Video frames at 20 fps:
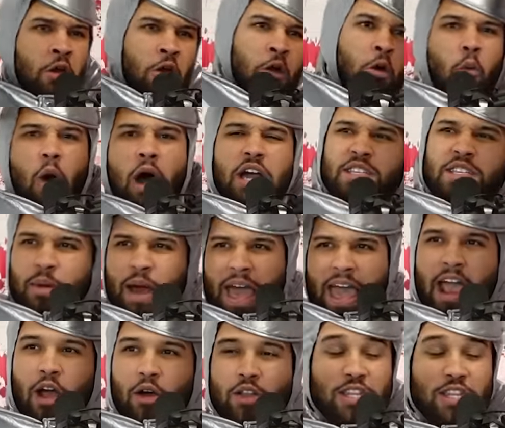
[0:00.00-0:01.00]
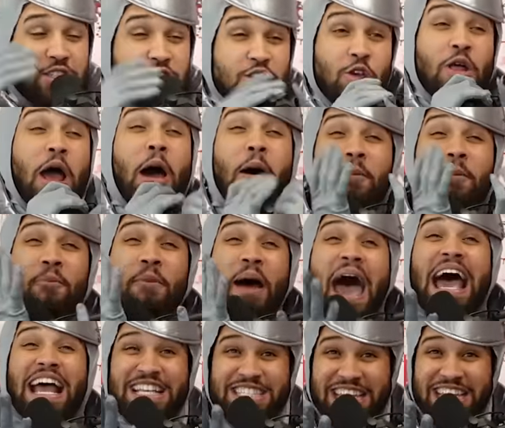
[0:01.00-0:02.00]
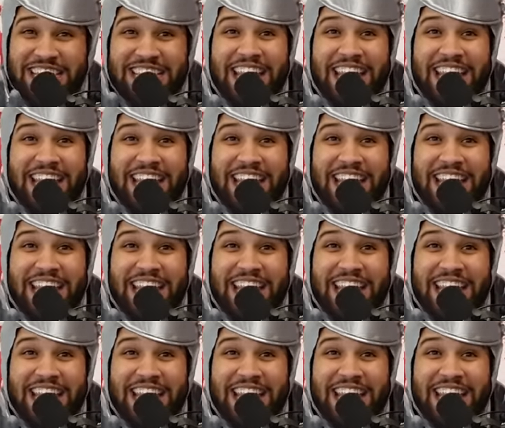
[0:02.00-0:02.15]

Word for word: wash my hair with this too. Imagine